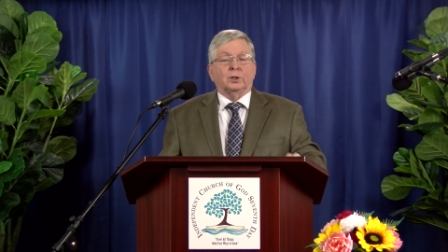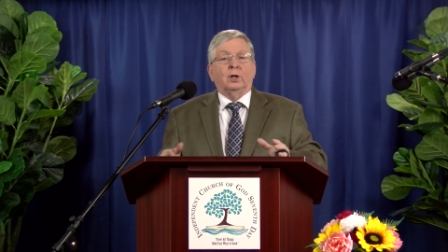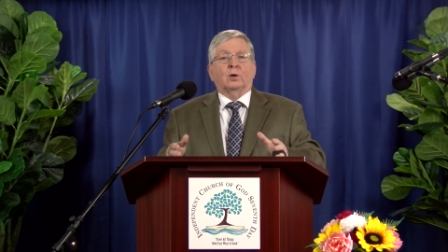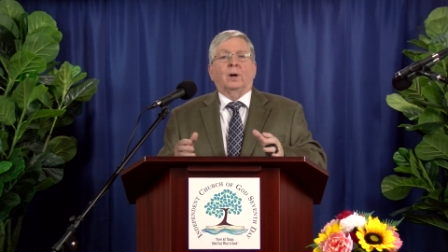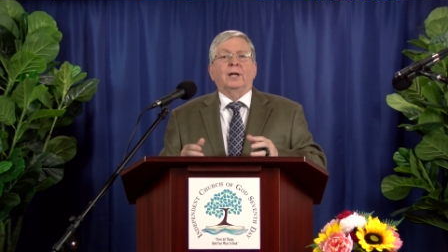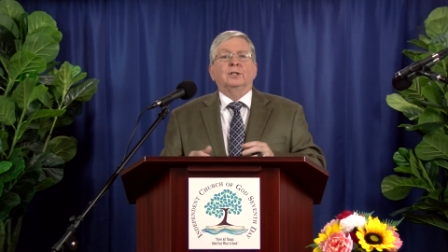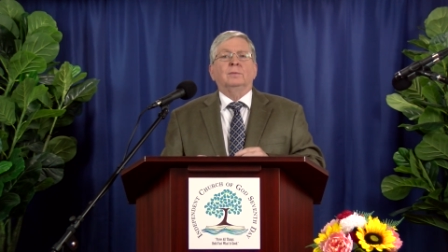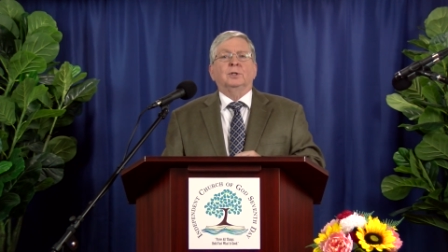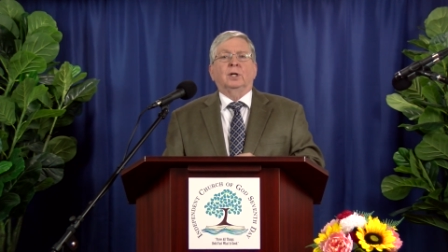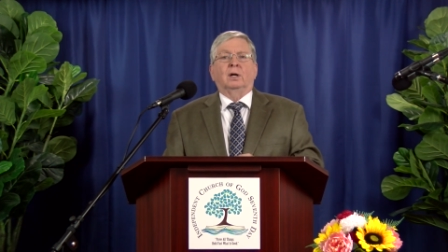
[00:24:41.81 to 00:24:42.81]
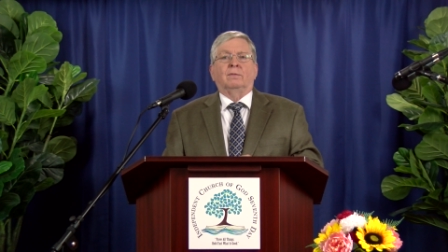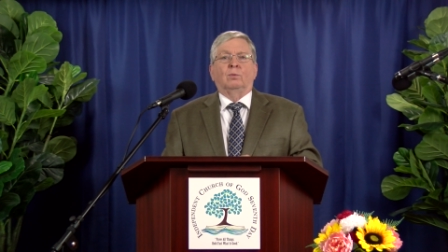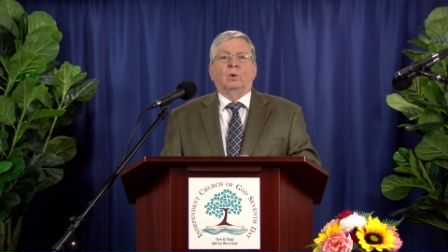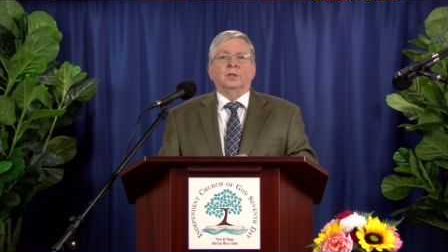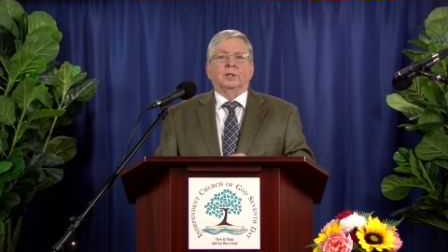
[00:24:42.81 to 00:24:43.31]
So here Christ himself
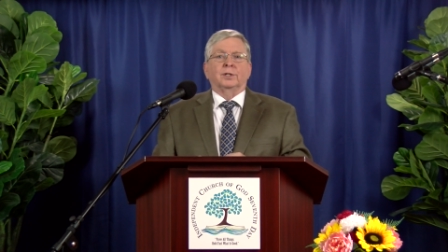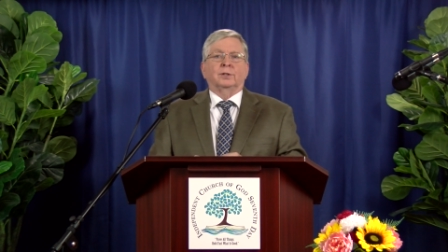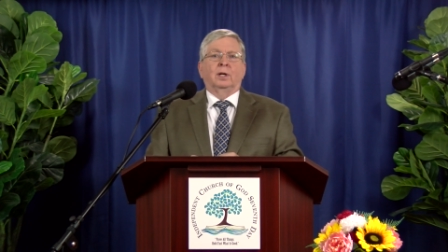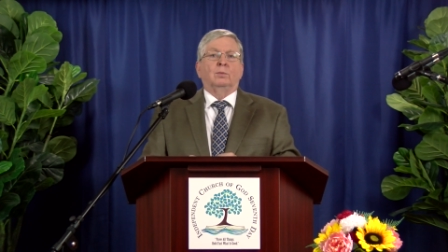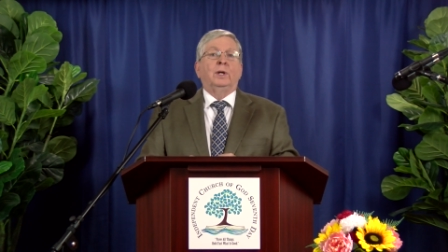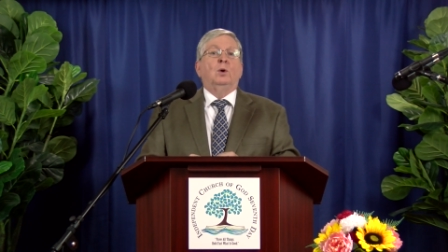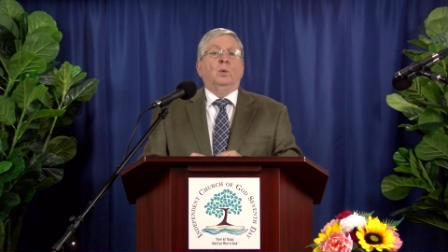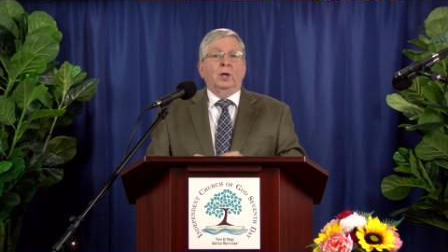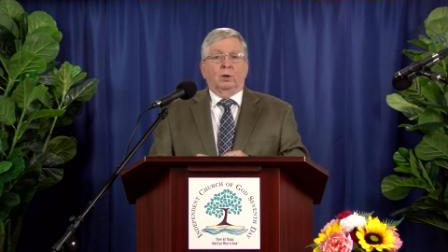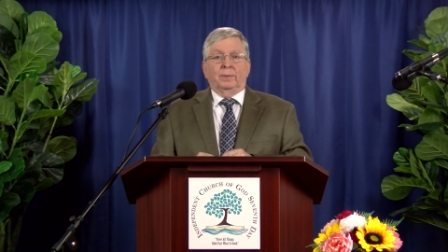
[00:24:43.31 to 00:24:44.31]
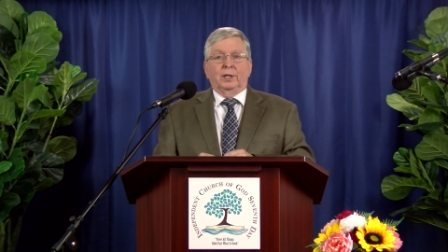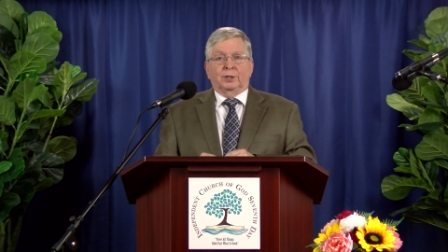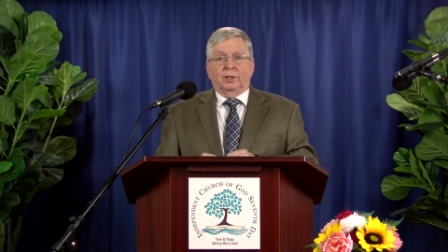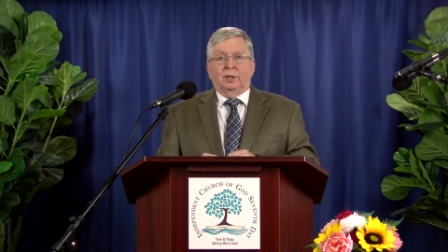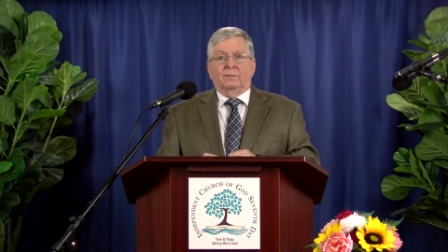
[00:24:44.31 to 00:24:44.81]
warns us that we will be
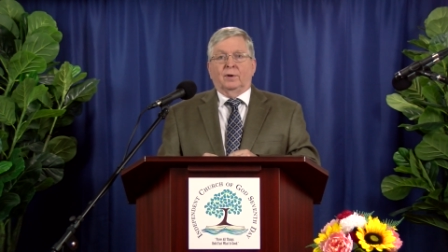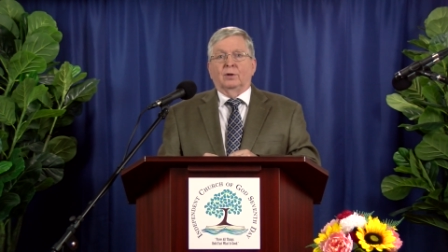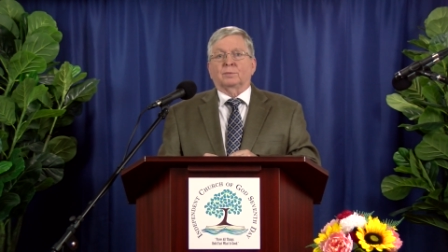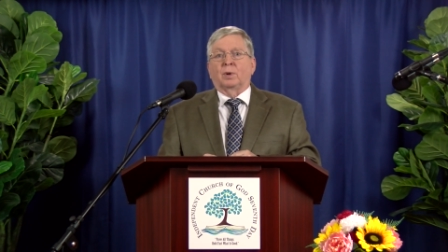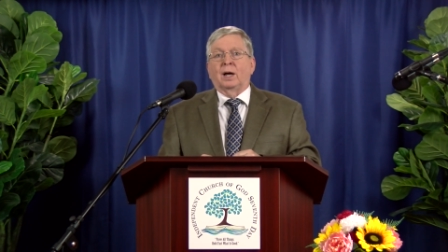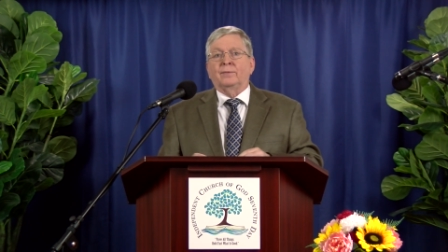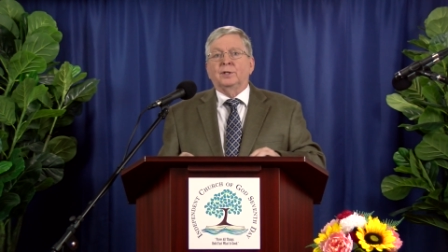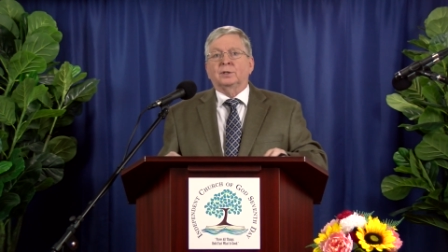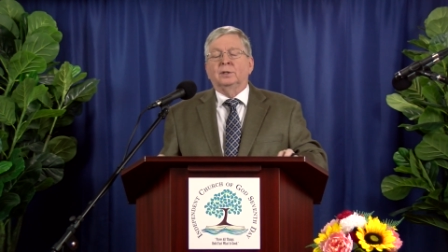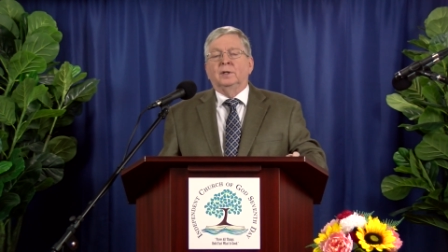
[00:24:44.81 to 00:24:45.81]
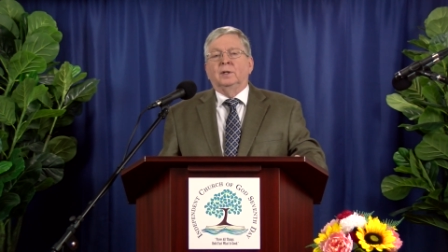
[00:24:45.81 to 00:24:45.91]
seeing false prophets